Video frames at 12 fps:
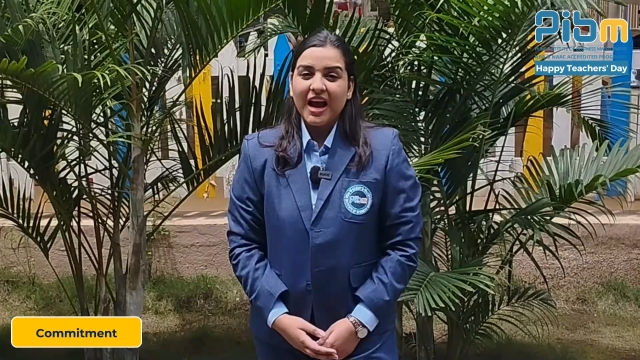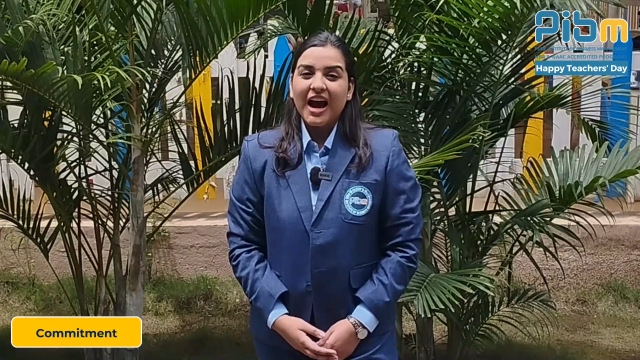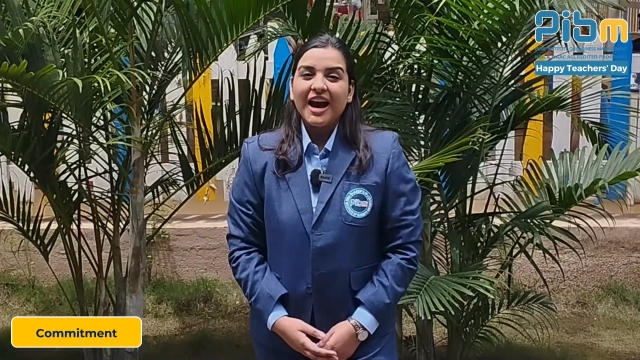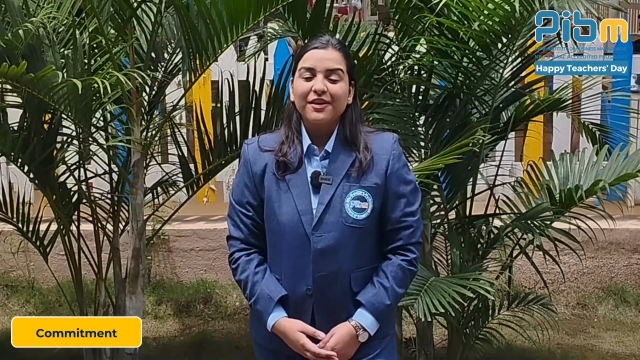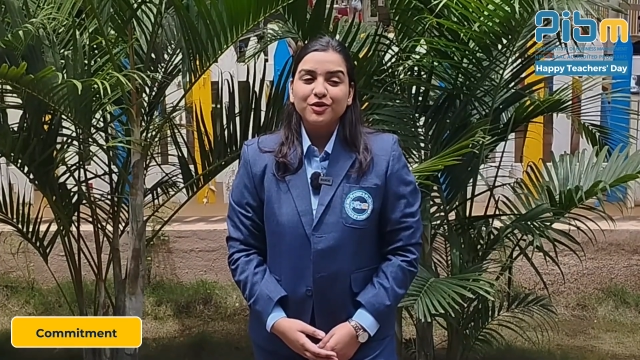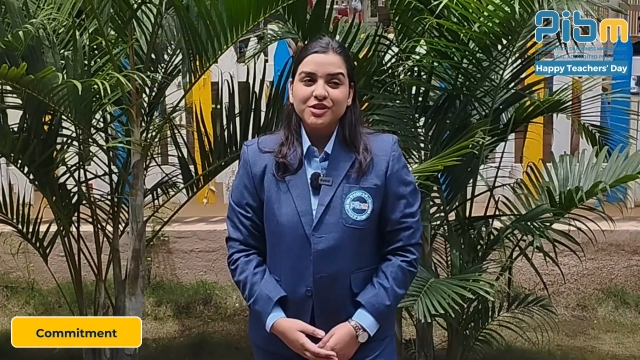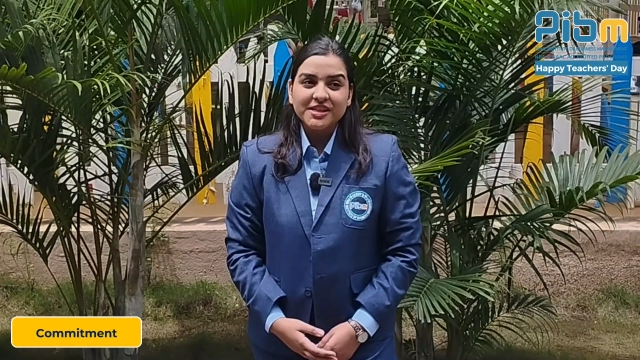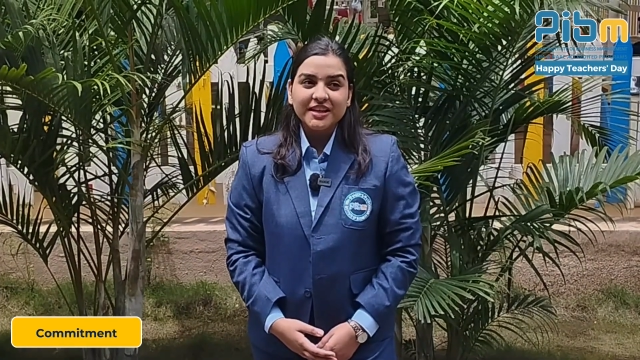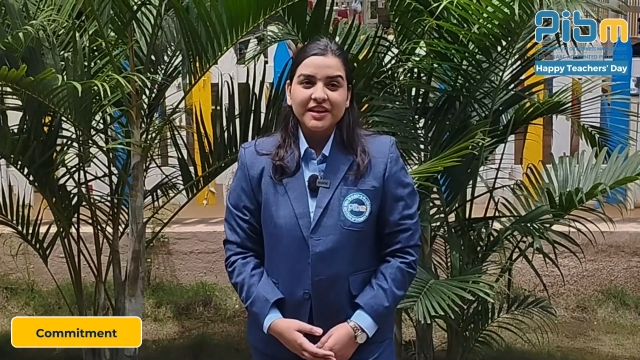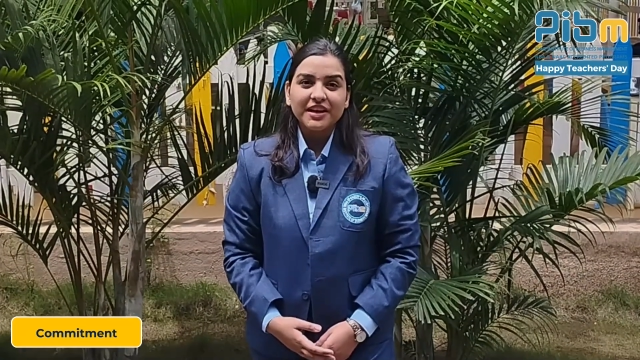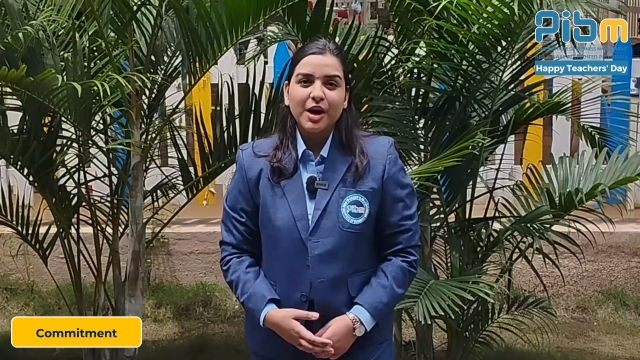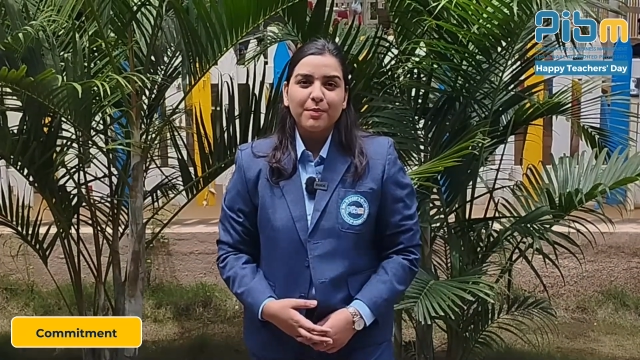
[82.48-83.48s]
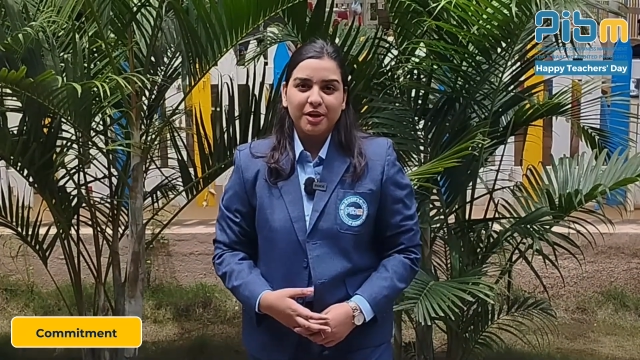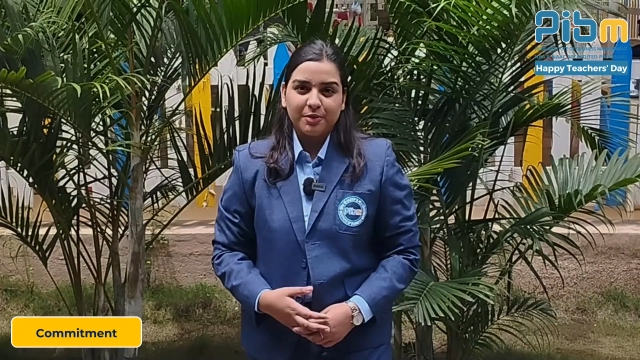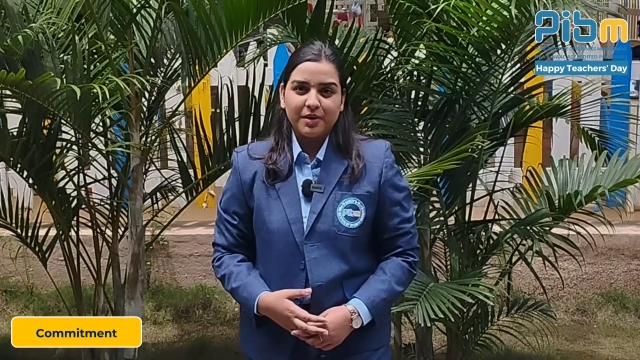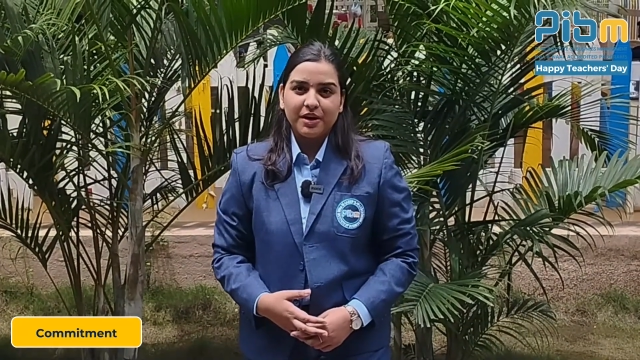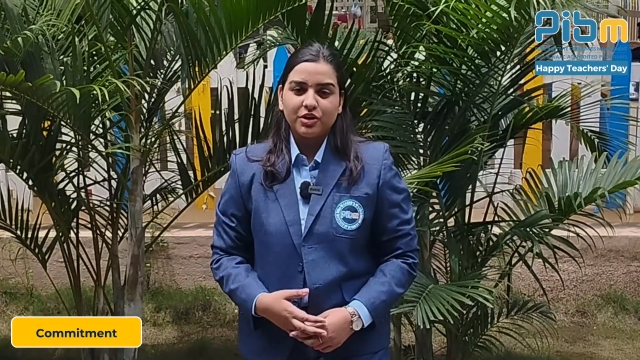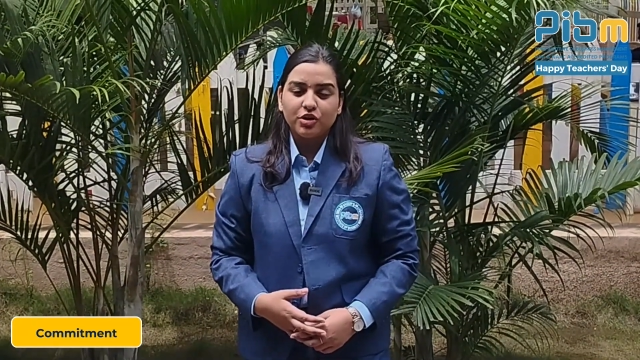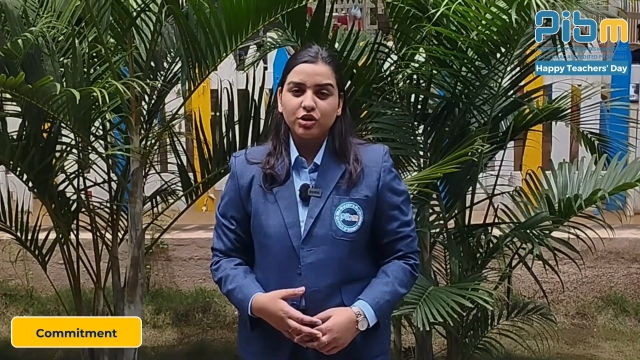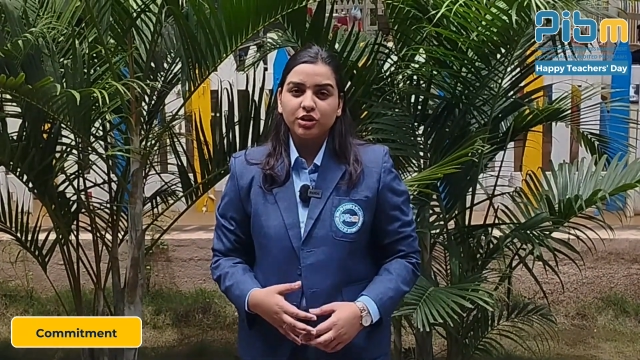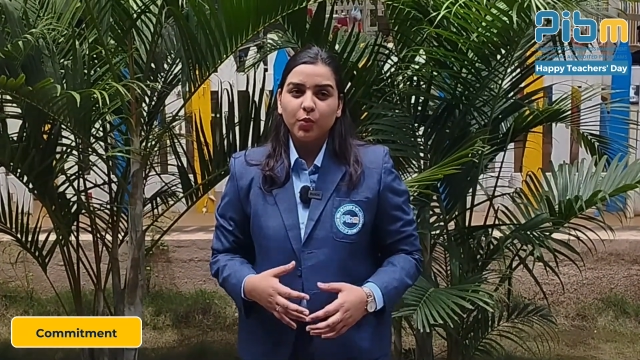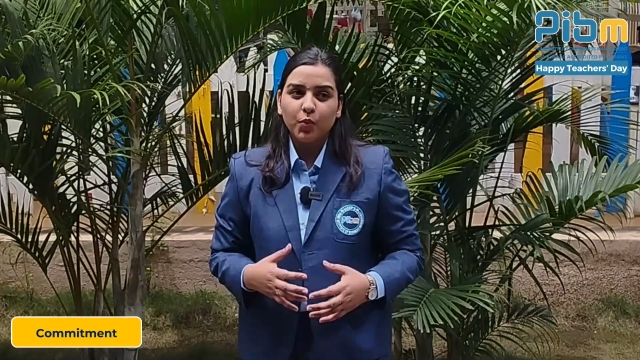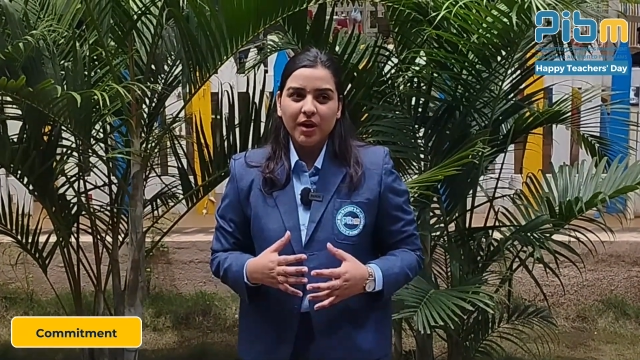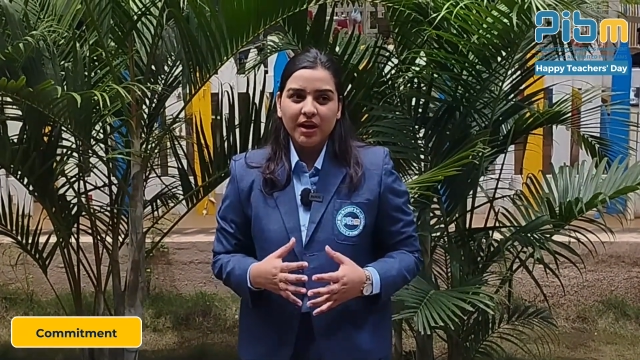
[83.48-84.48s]
I would say their commitment, you know,
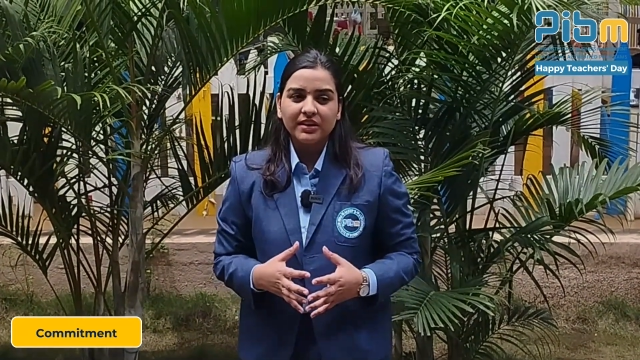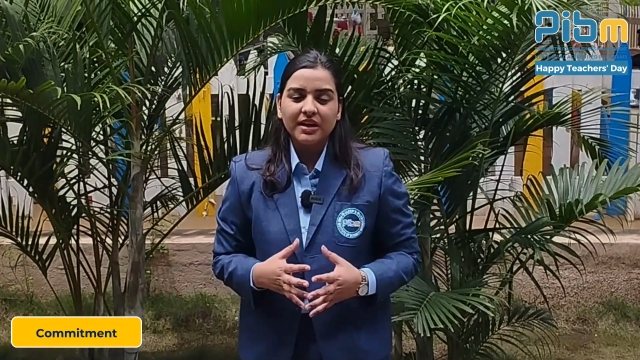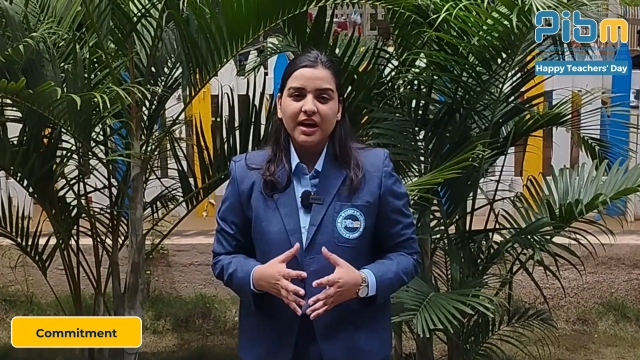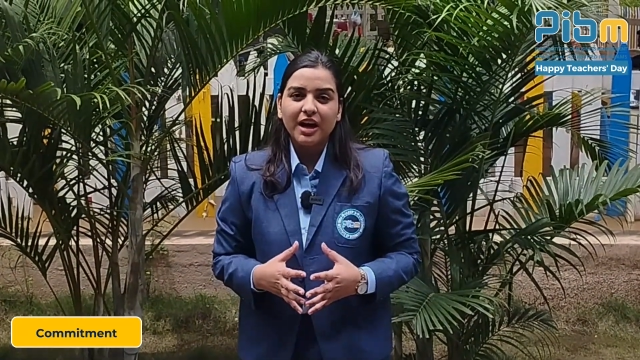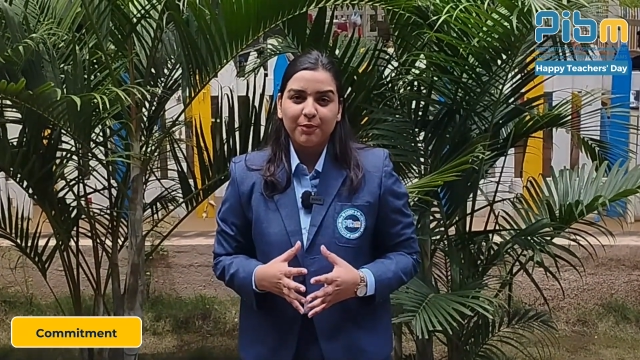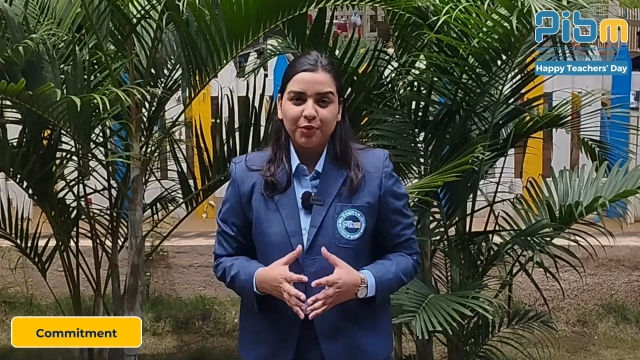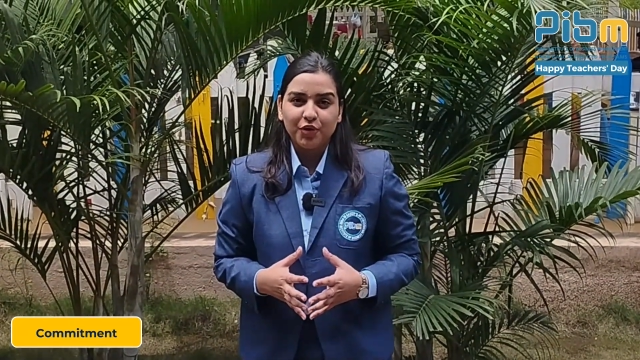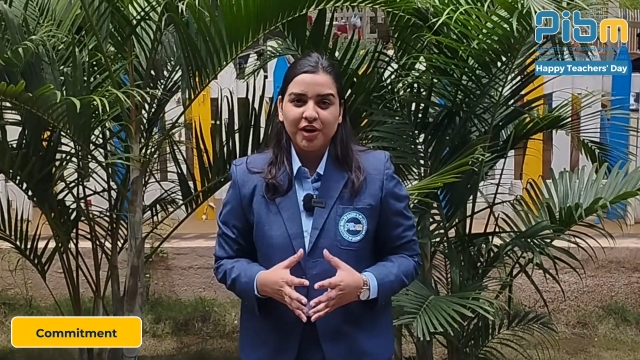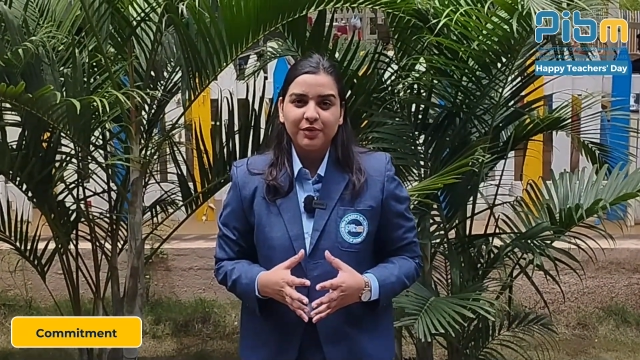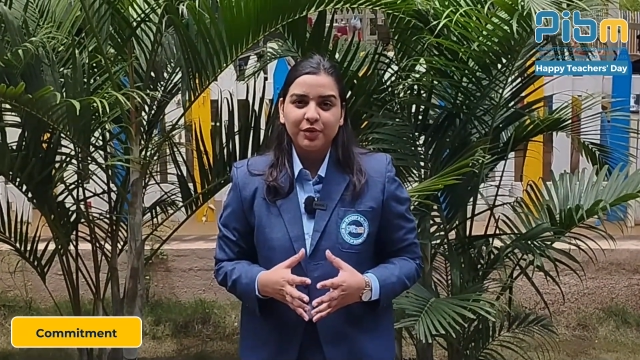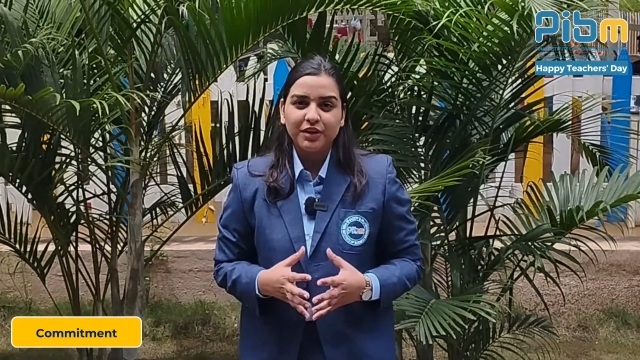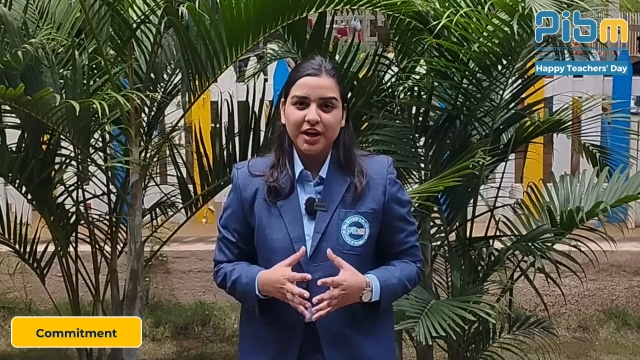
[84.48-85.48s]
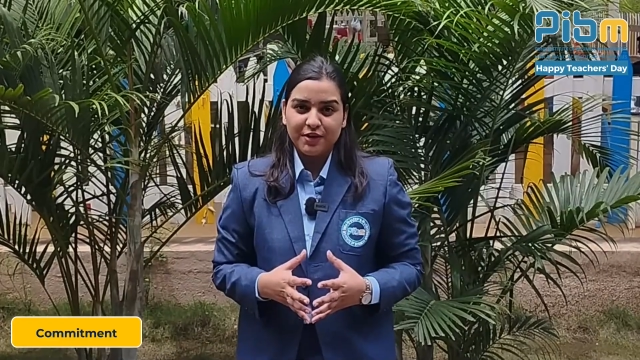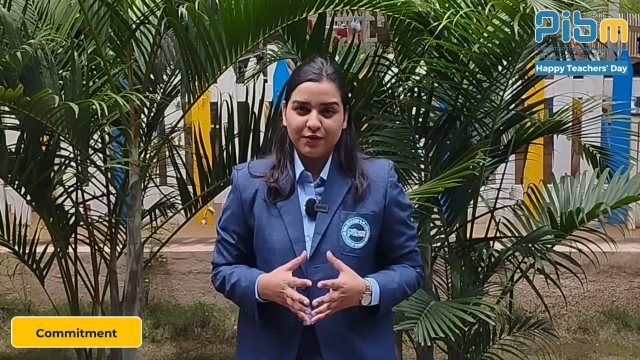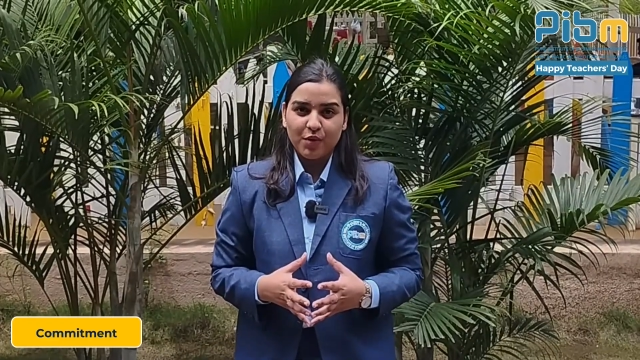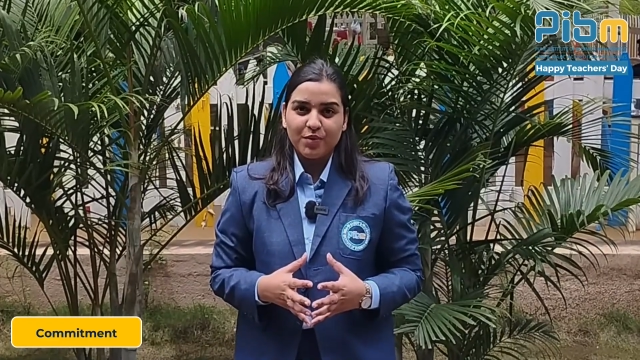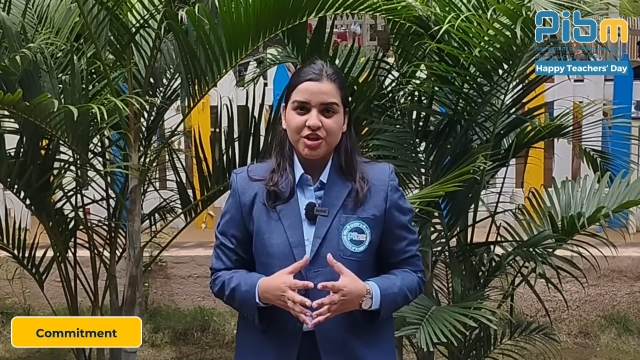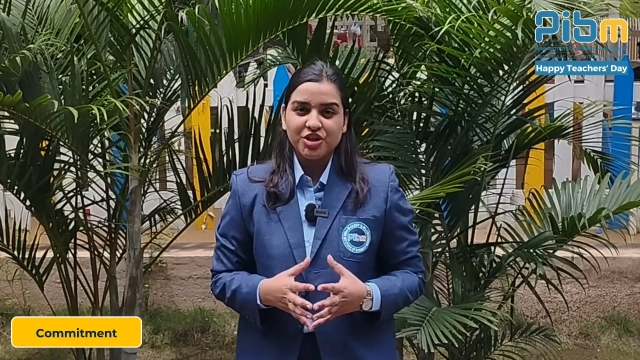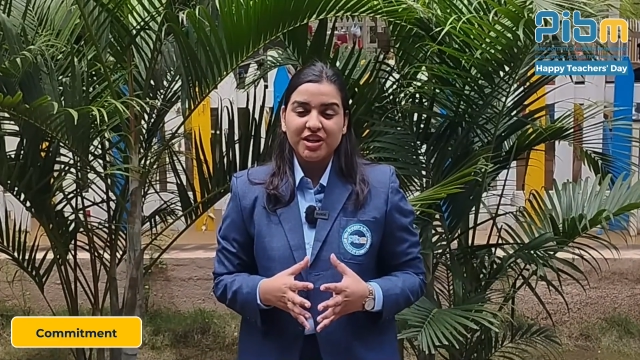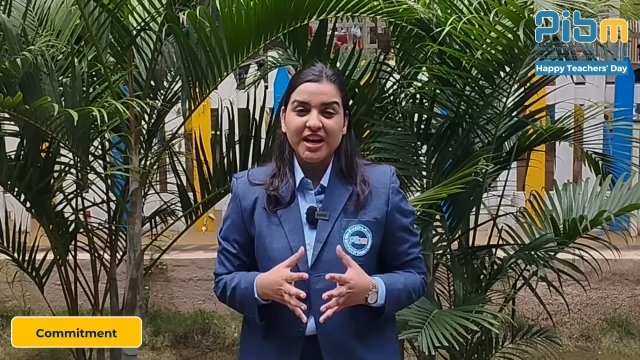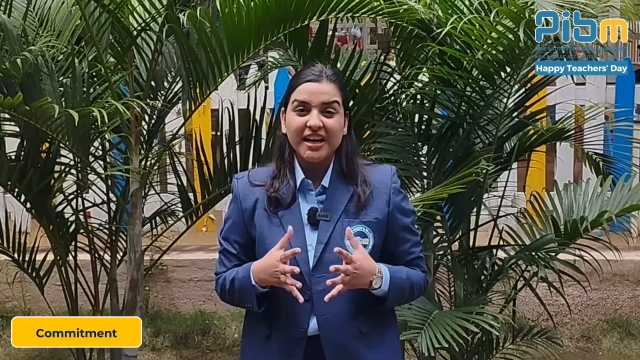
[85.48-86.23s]
the way they are up to date with the information